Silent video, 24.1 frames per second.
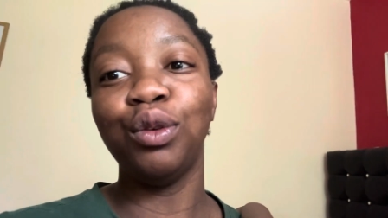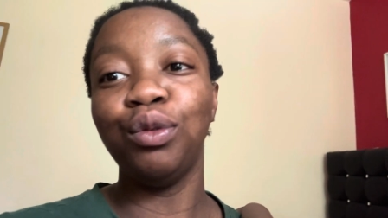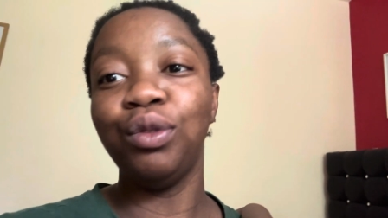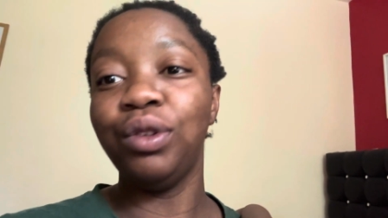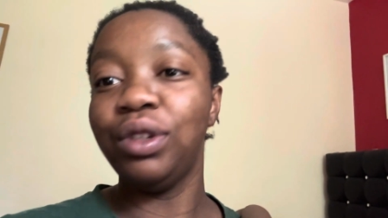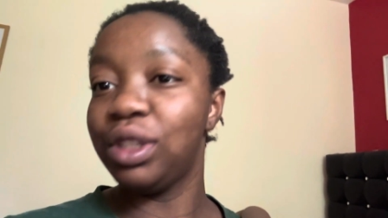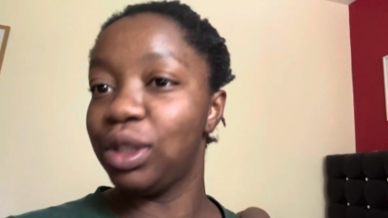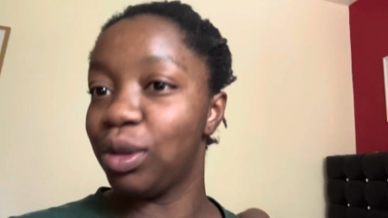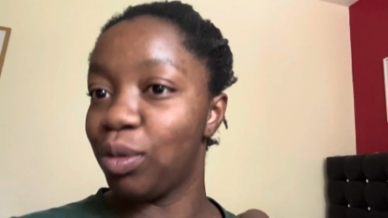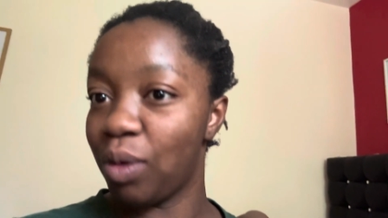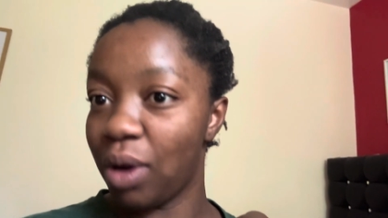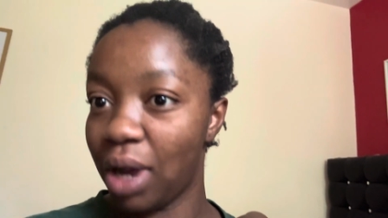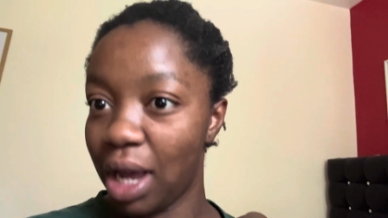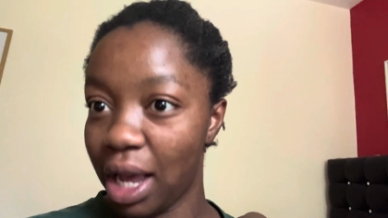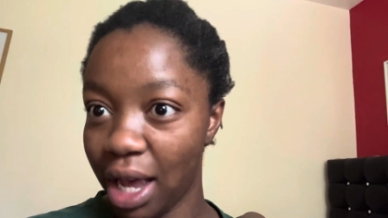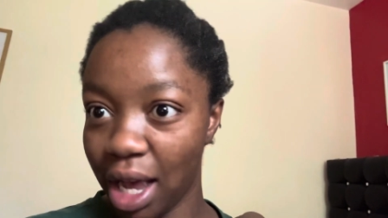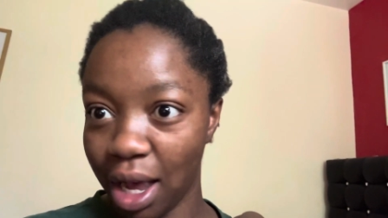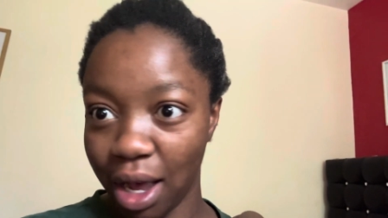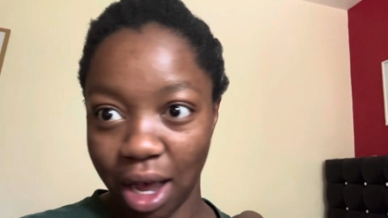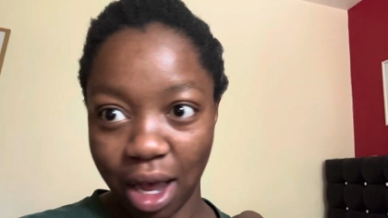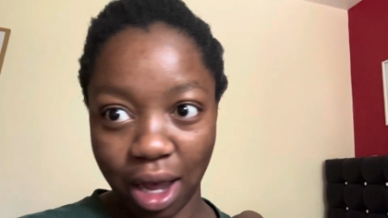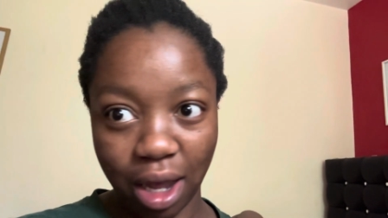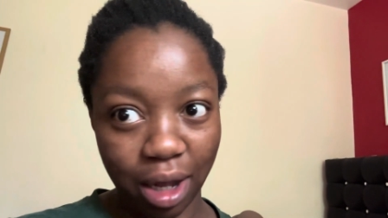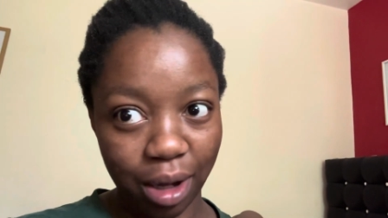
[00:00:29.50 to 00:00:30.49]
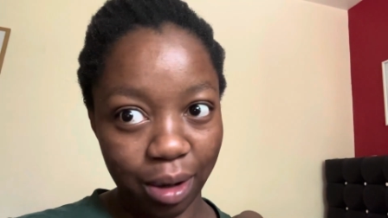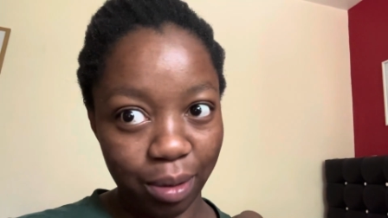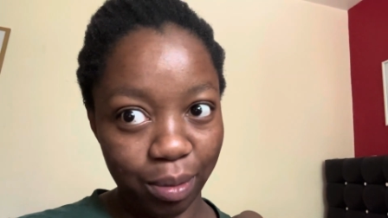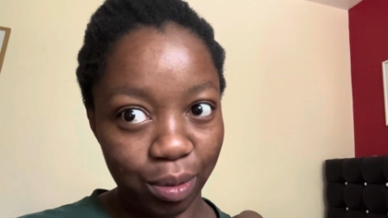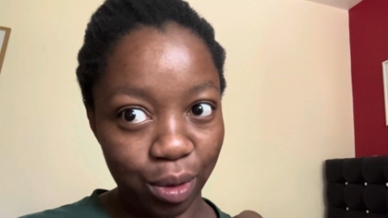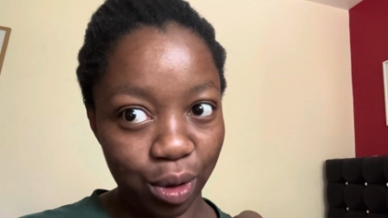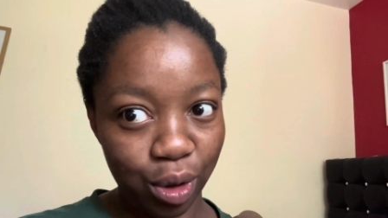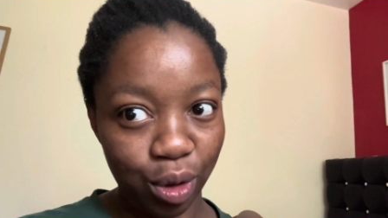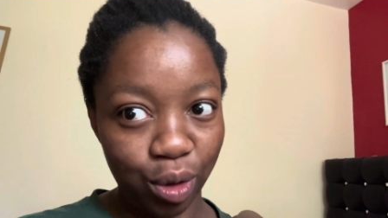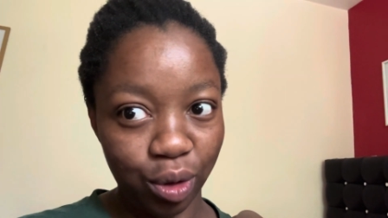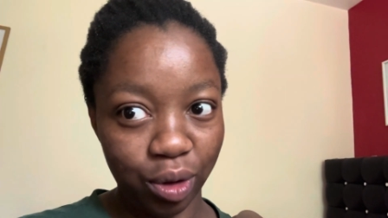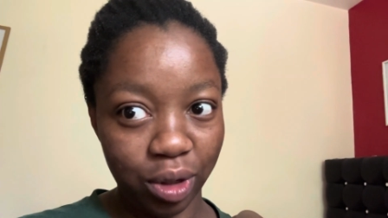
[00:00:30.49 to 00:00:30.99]
The reason why I'm
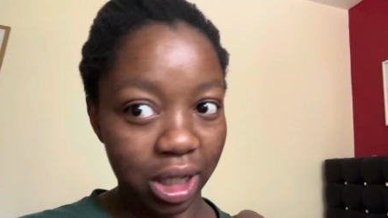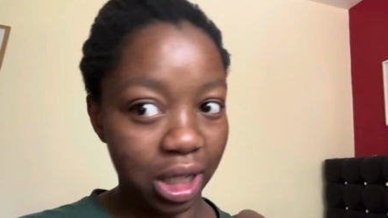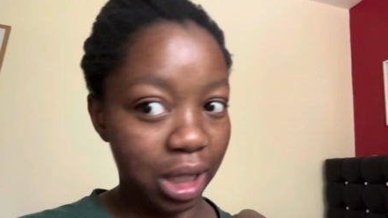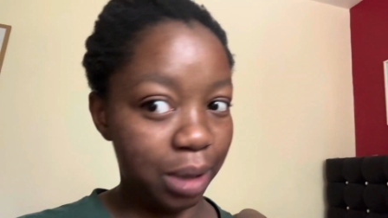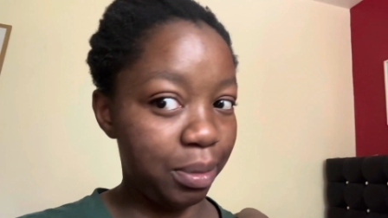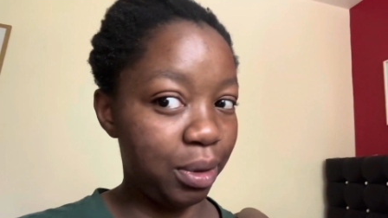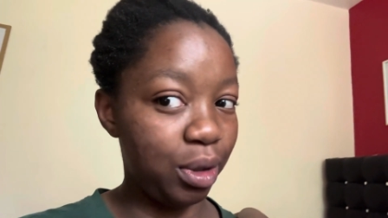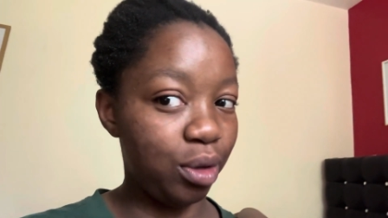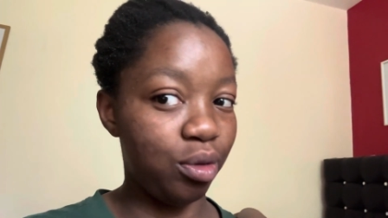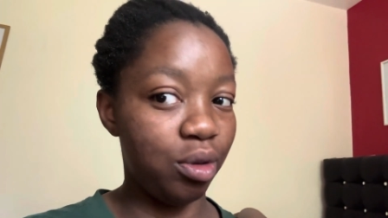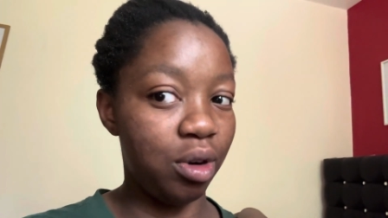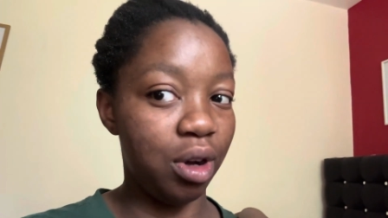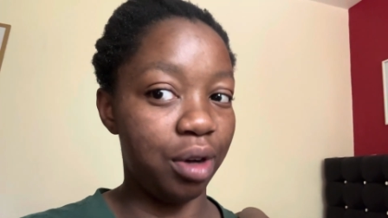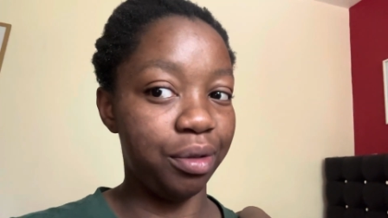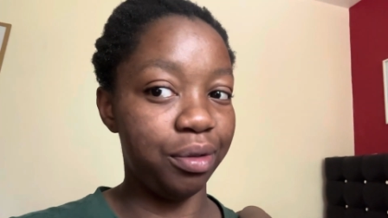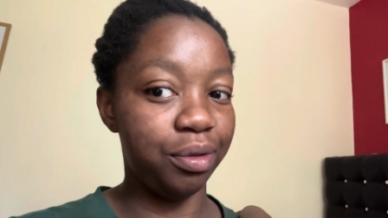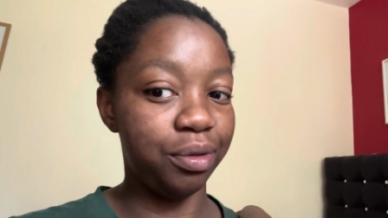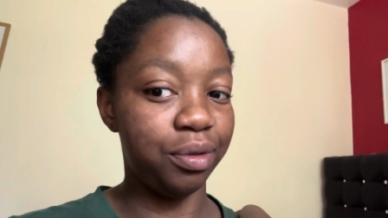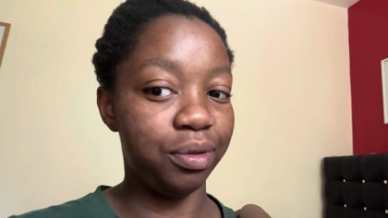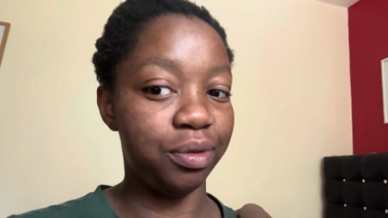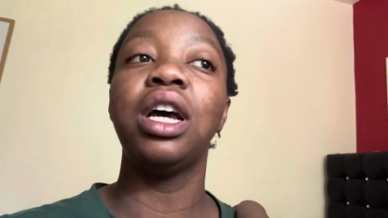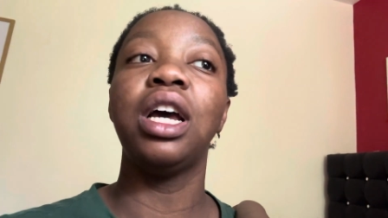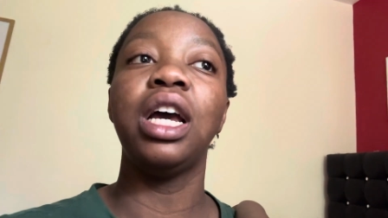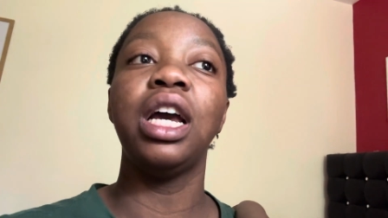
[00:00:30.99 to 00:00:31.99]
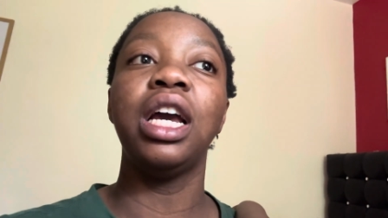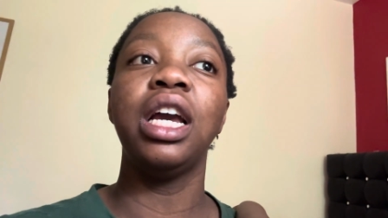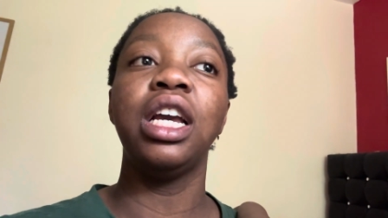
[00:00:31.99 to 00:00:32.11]
looking a bit rough